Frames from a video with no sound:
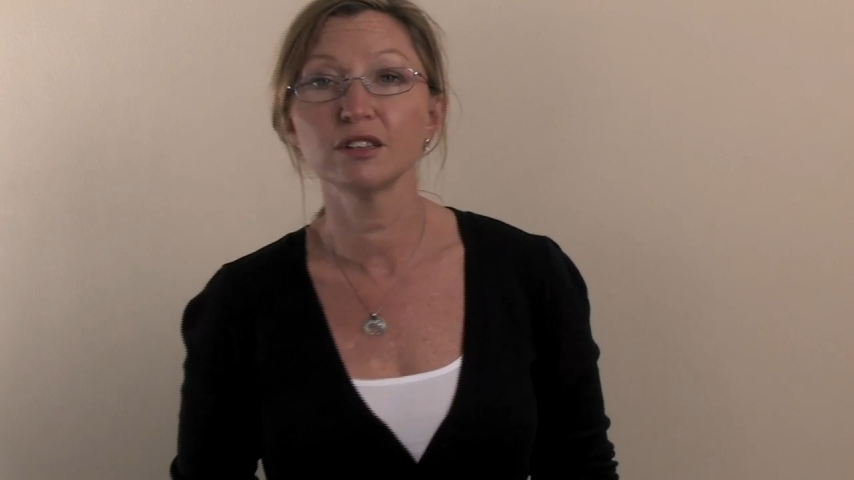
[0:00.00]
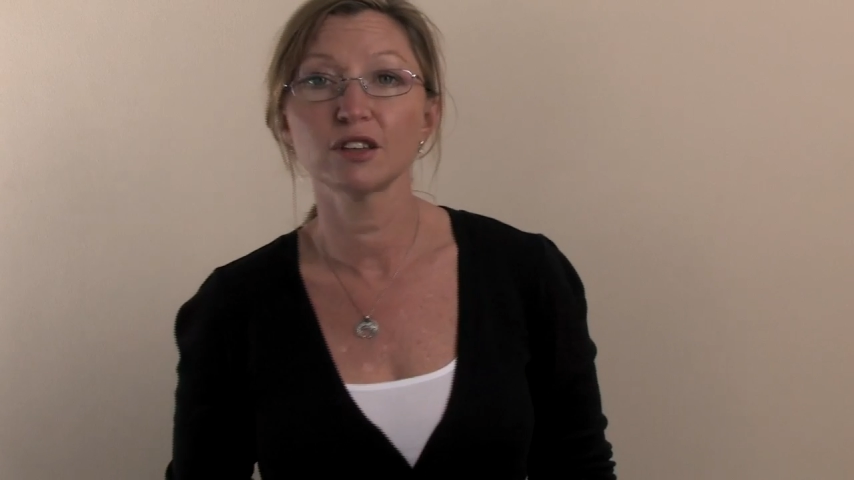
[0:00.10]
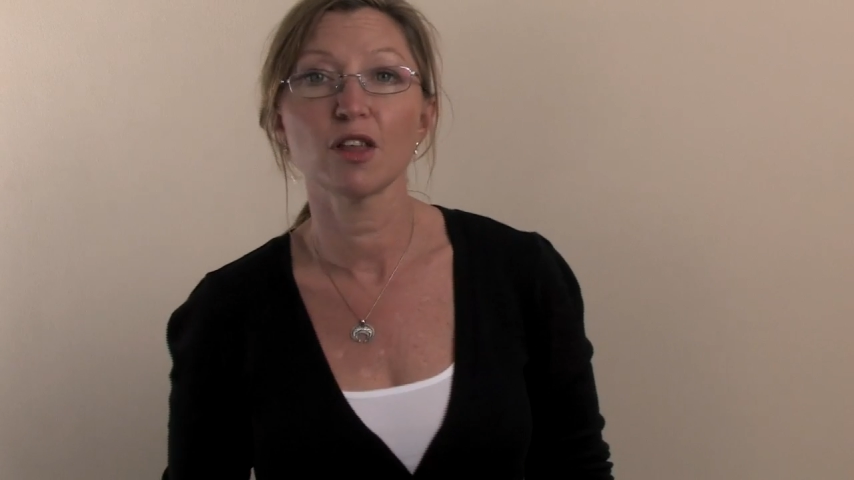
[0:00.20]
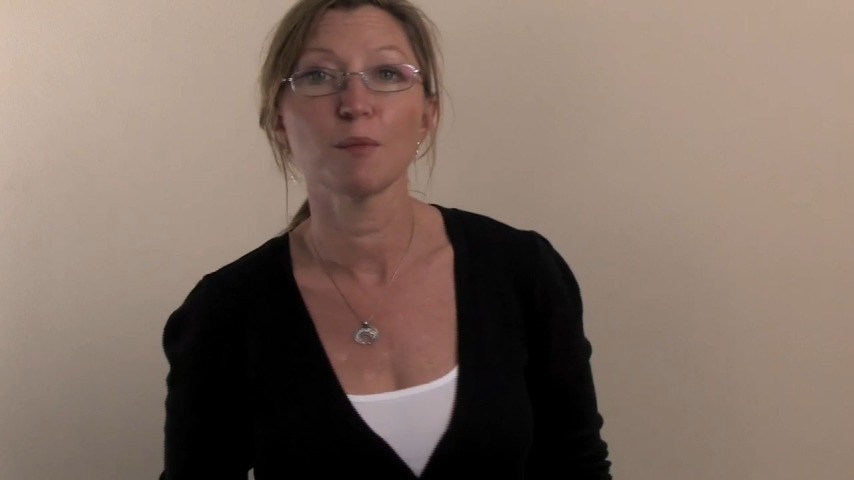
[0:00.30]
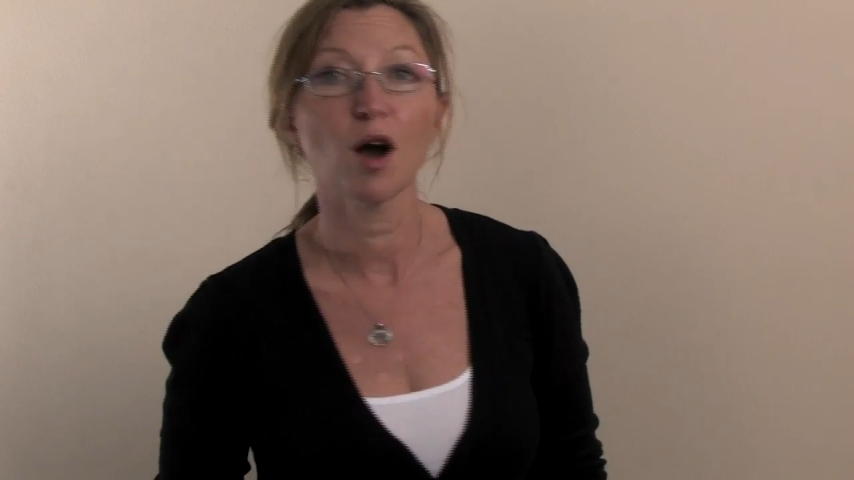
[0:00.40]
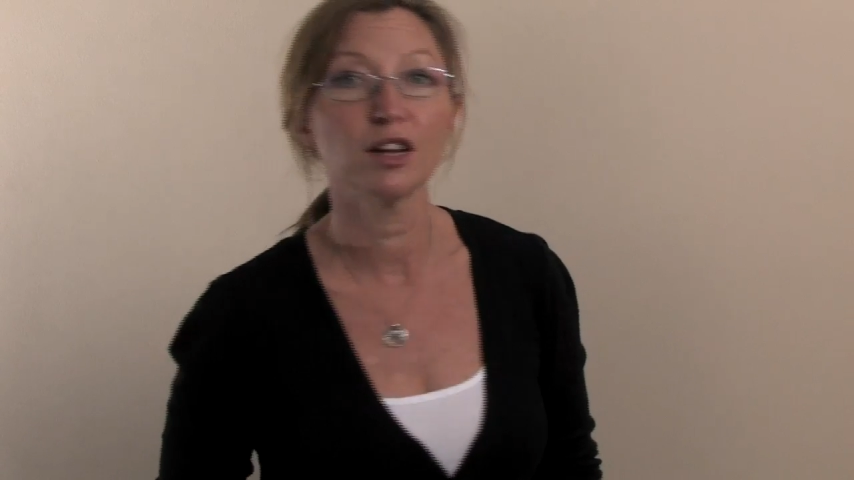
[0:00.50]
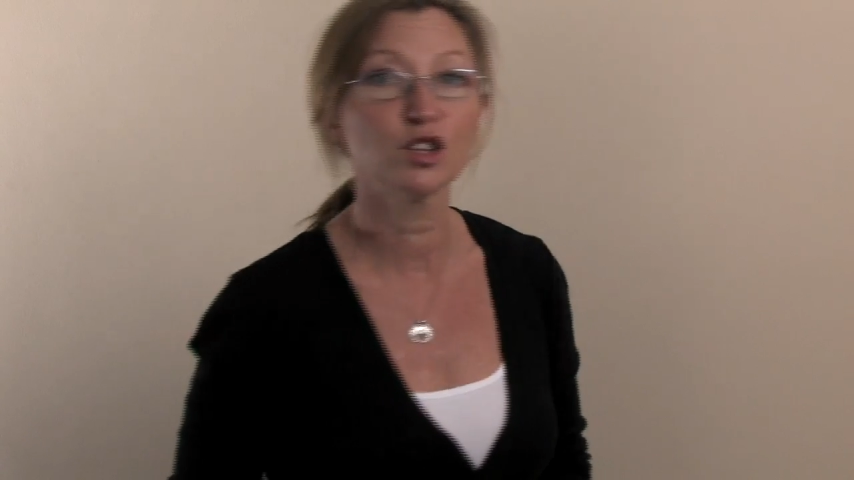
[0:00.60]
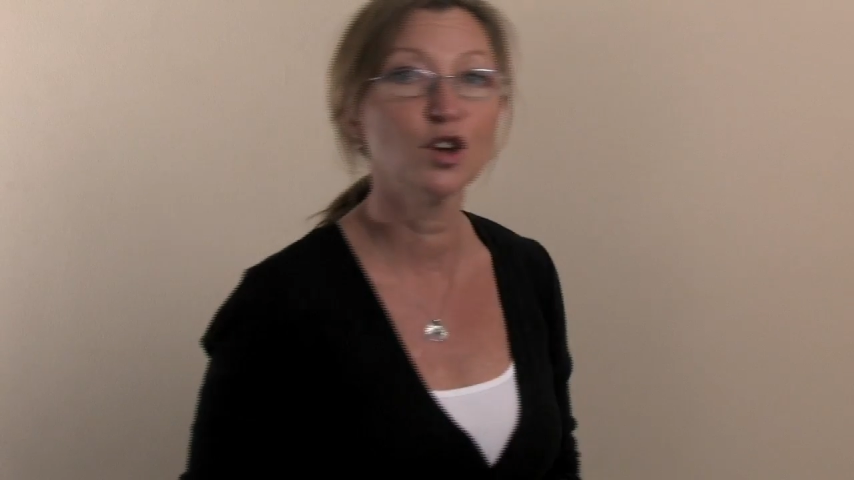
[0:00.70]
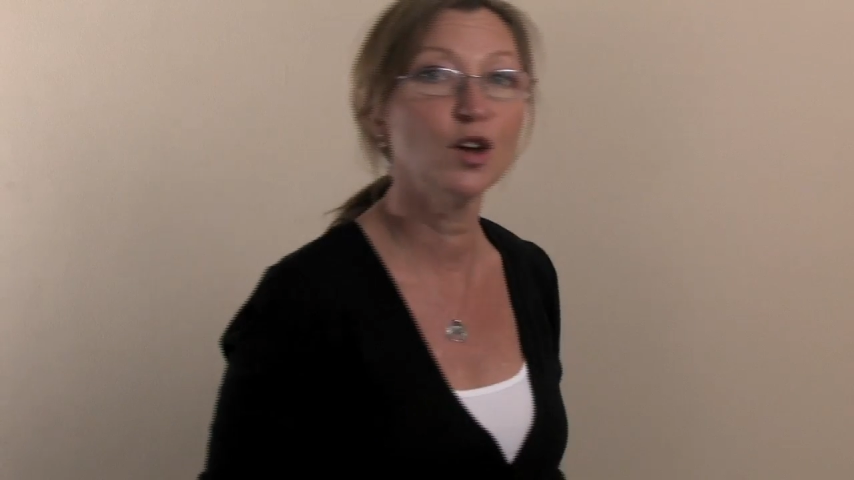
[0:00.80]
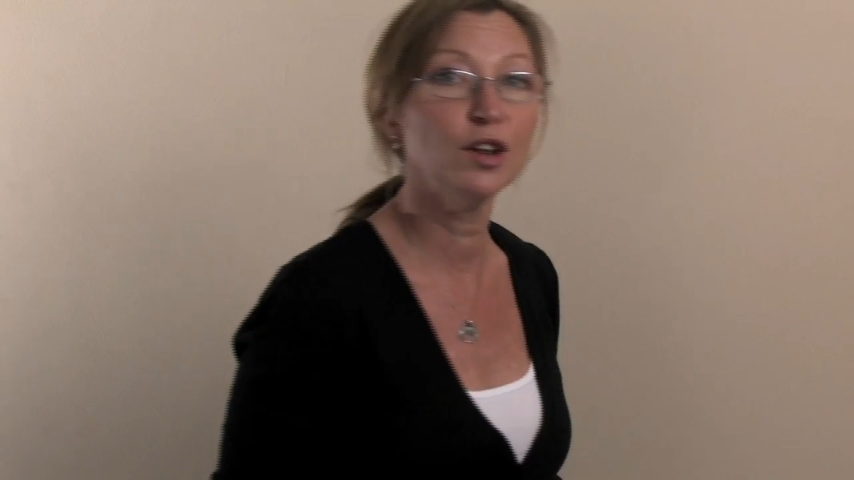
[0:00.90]
so they might
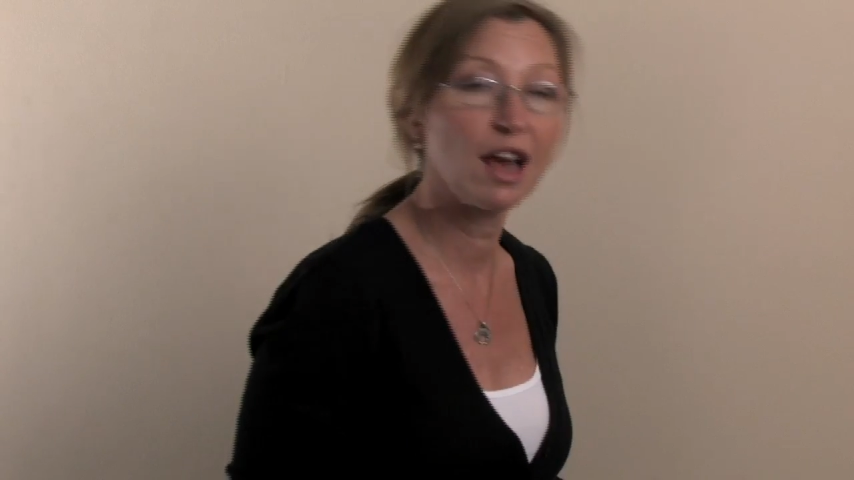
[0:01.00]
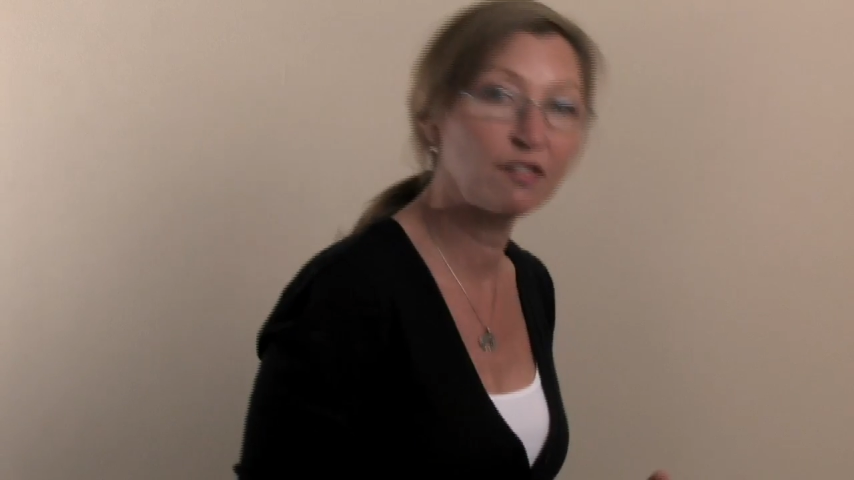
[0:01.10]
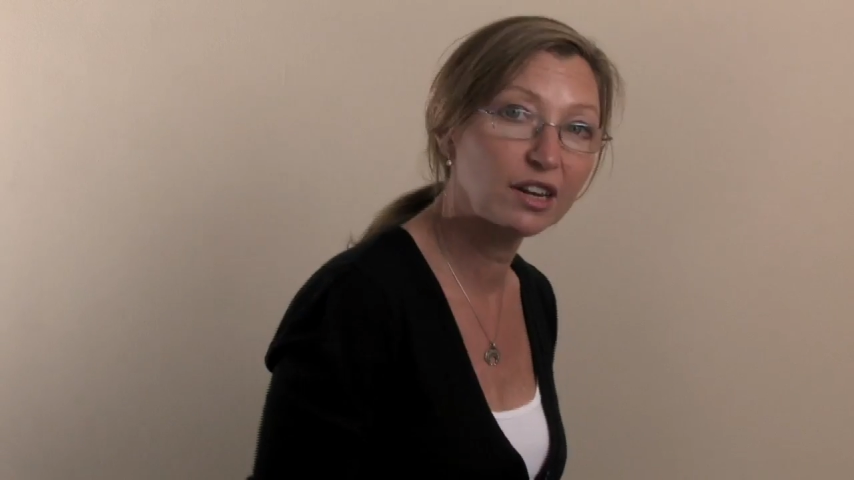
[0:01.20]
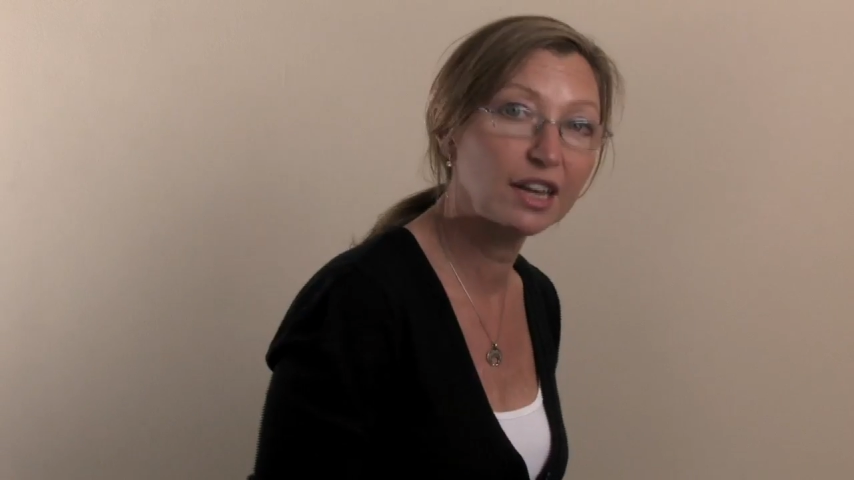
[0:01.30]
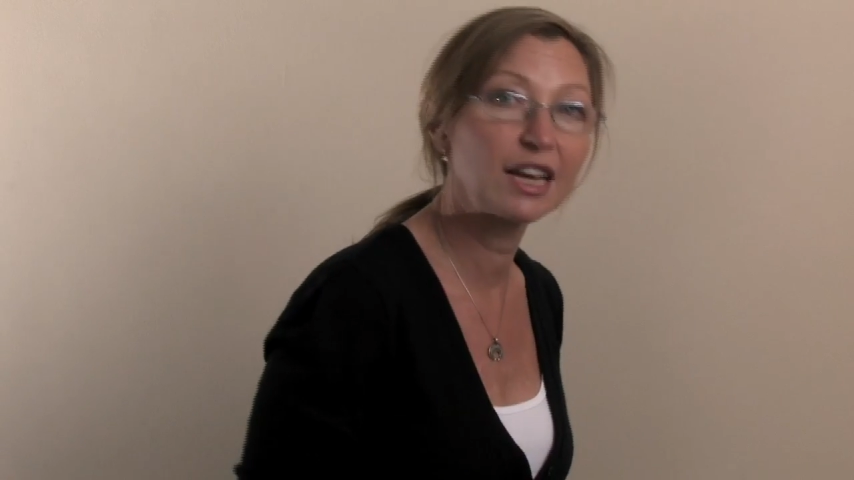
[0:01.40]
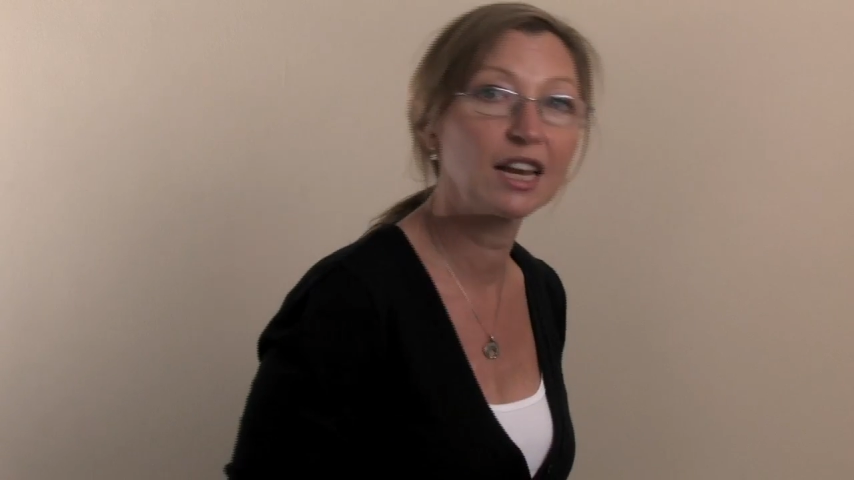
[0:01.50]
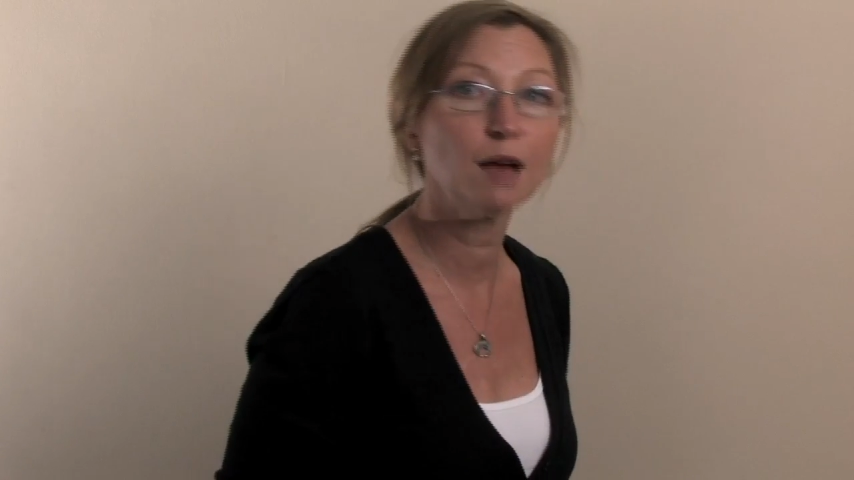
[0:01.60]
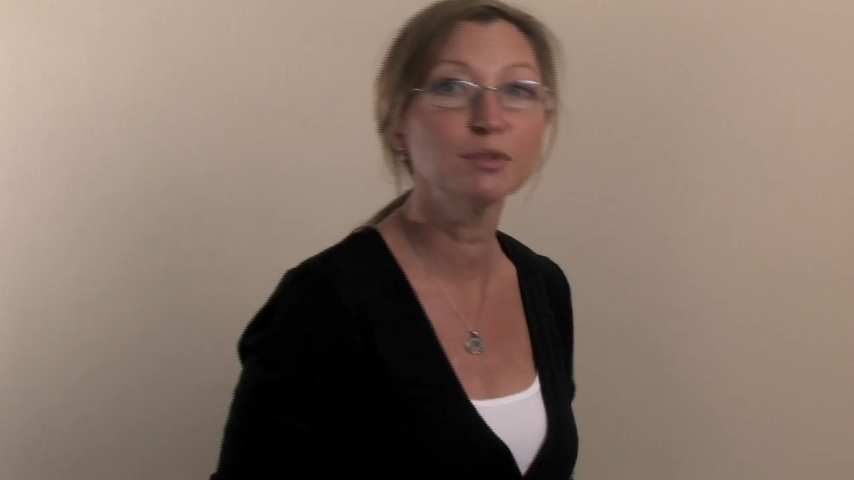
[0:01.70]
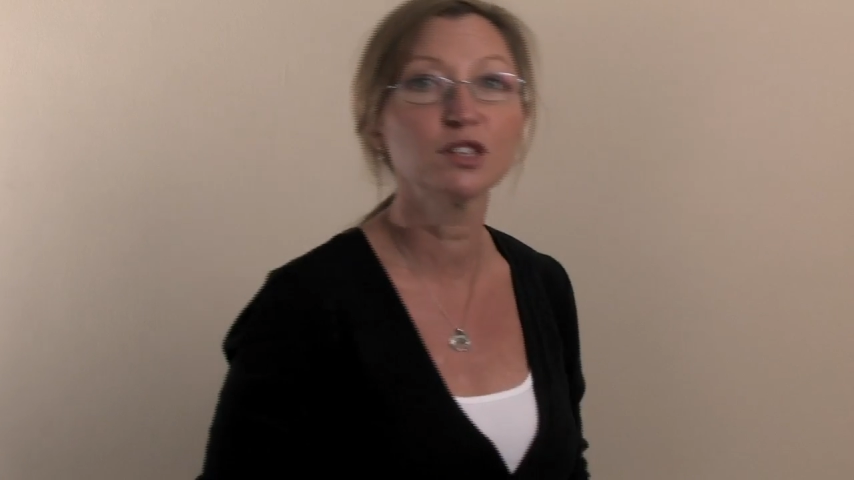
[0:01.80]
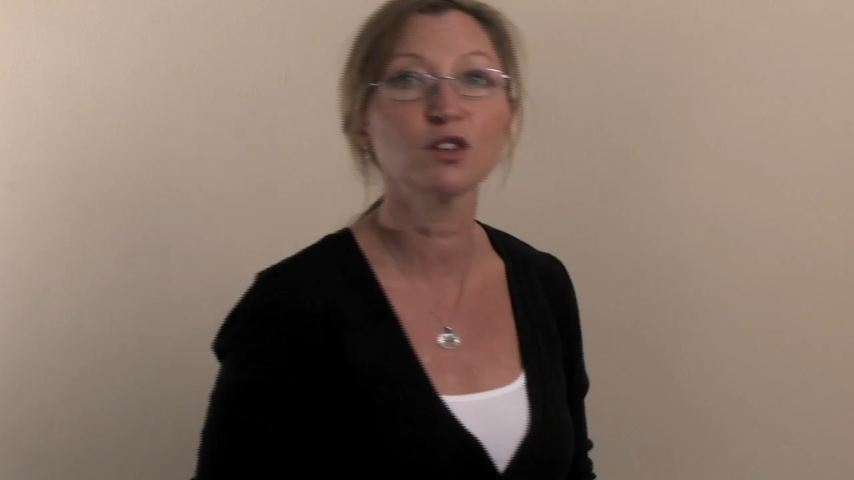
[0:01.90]
turn and the knee
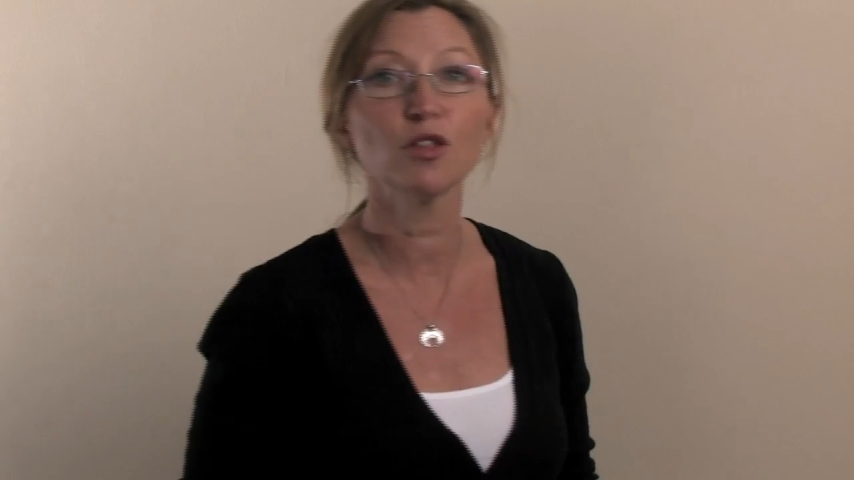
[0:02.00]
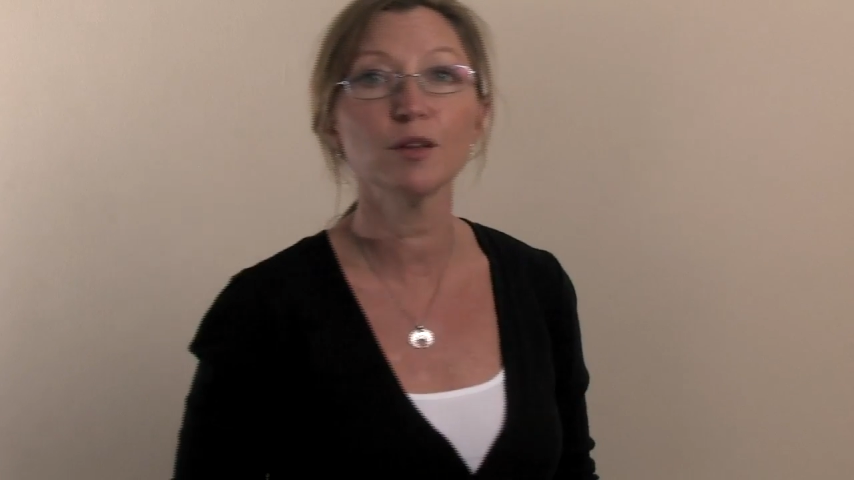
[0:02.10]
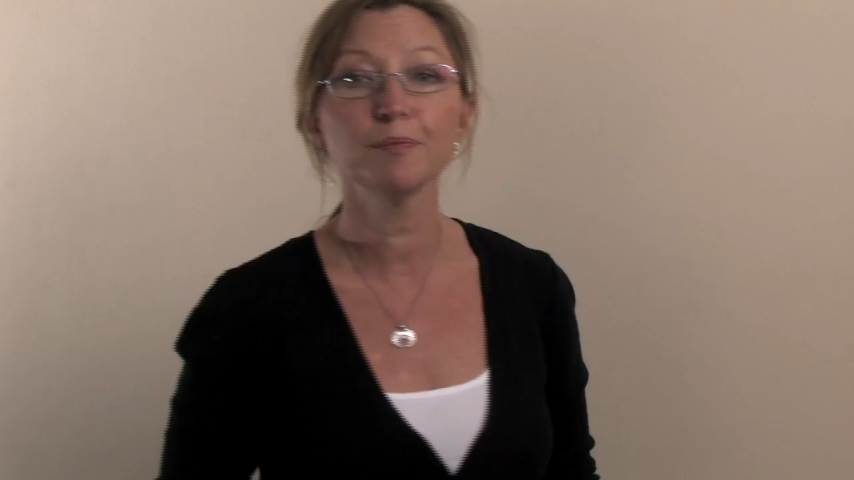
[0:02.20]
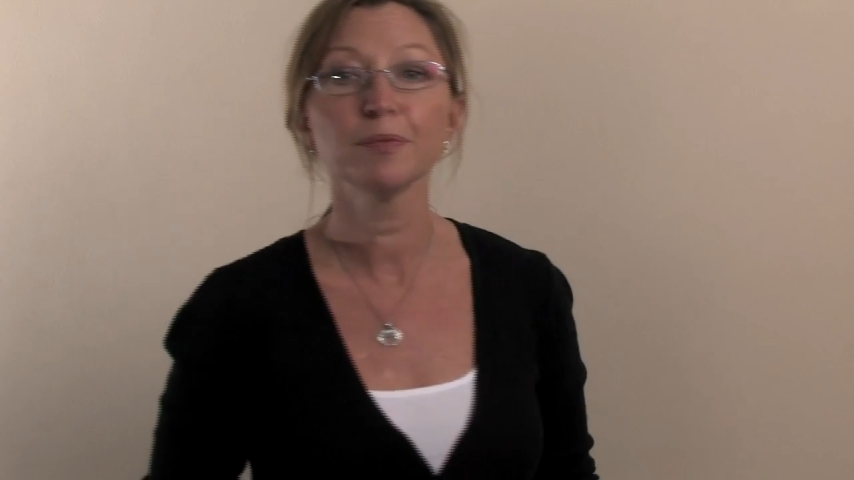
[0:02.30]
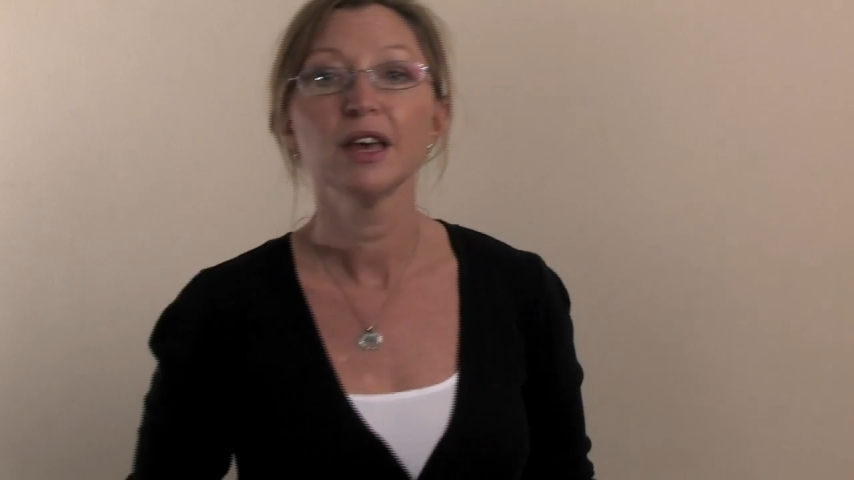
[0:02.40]
collapses on them.